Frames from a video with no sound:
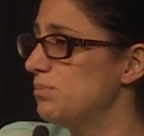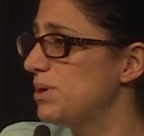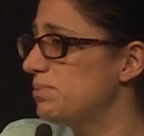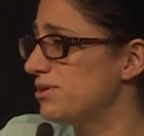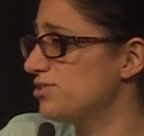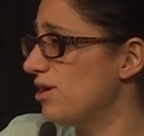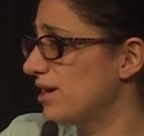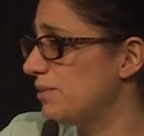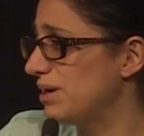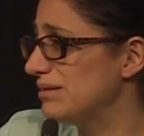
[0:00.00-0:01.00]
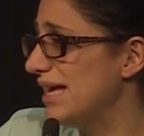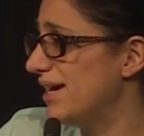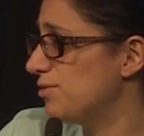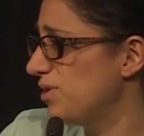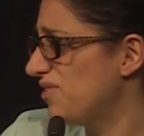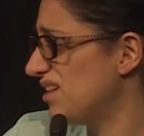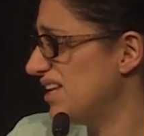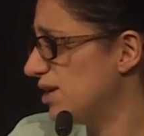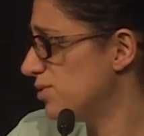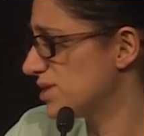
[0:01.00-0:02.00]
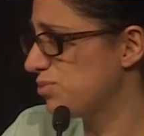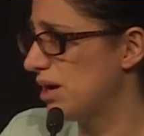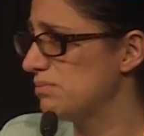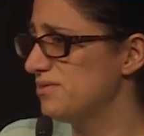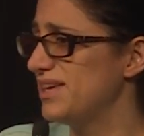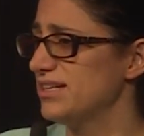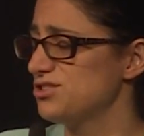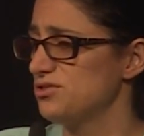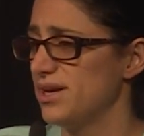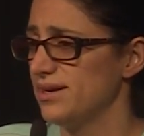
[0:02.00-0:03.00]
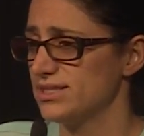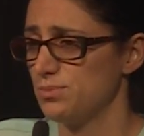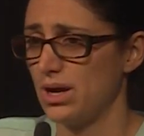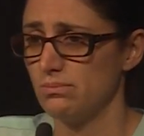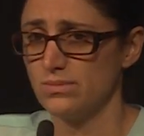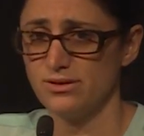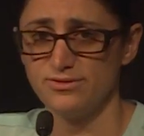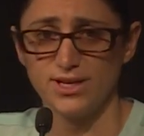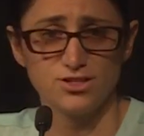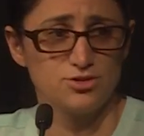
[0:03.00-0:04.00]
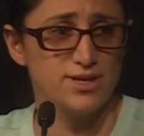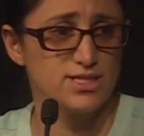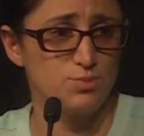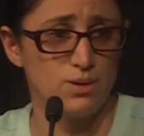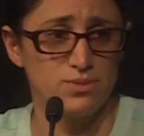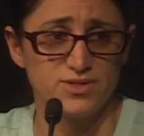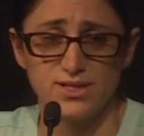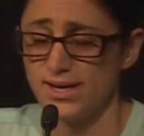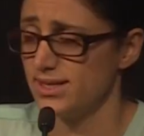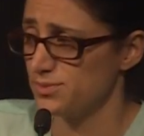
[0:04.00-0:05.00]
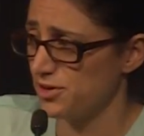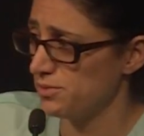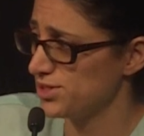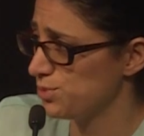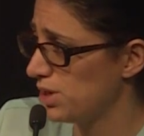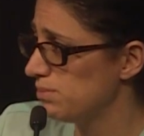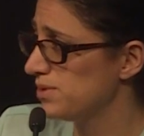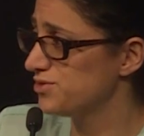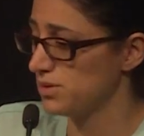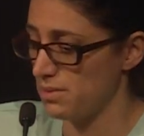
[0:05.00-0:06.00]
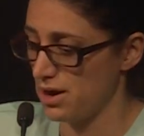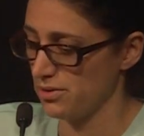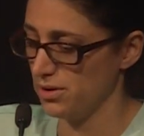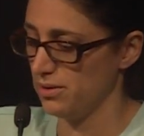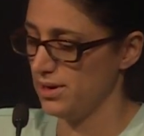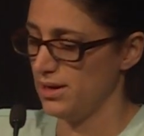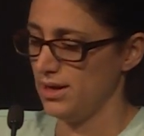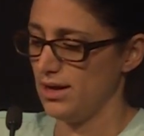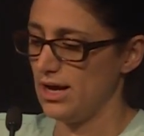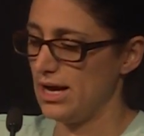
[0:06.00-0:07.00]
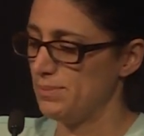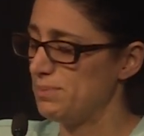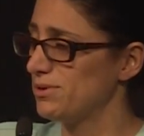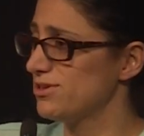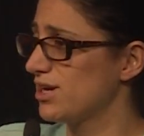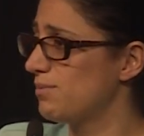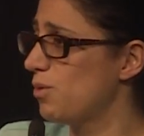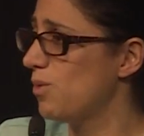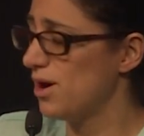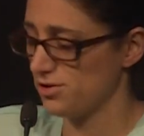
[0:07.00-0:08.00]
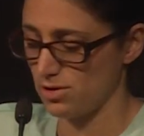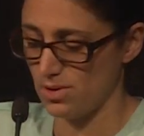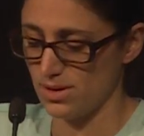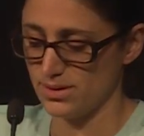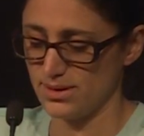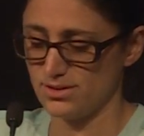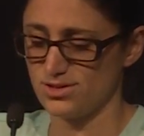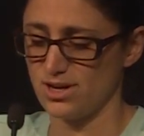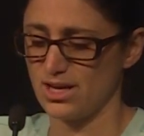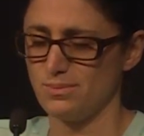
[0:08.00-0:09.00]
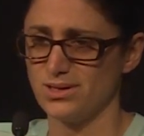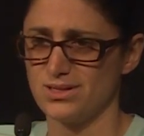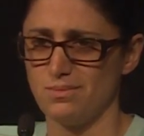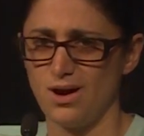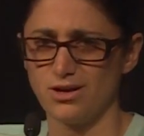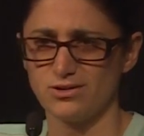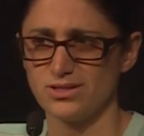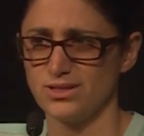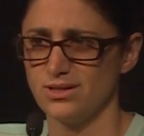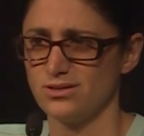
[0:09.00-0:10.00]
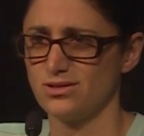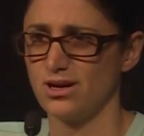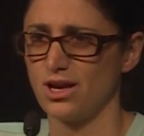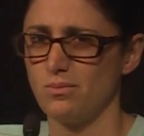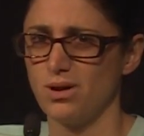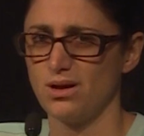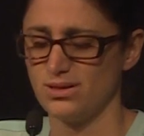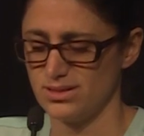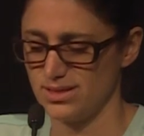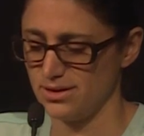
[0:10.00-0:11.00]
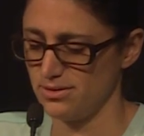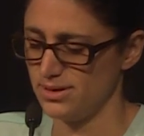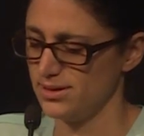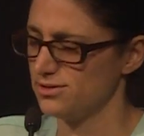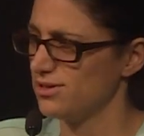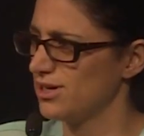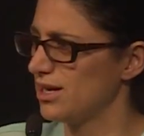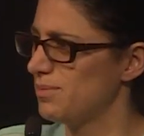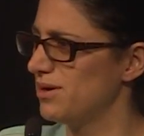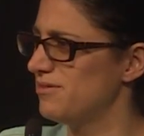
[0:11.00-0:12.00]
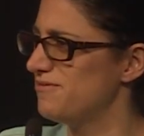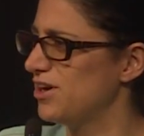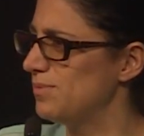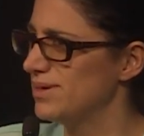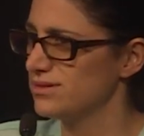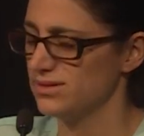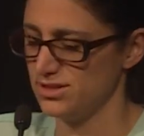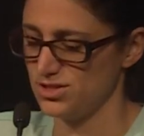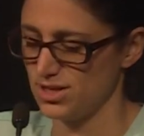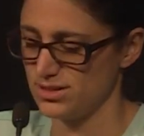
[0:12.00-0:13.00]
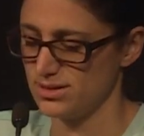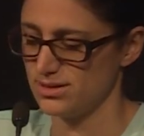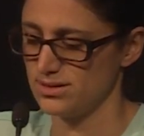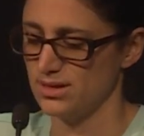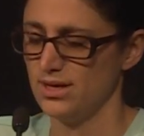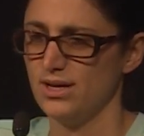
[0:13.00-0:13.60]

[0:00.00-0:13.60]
People are talking about lead. We thought lead was a problem of yesterday. It's a problem of yesterday. It's a problem of today. It's very much a problem of tomorrow. People are talking about water quality. They're talking about democracy. They're talking about austerity. They're talking about environmental injustice.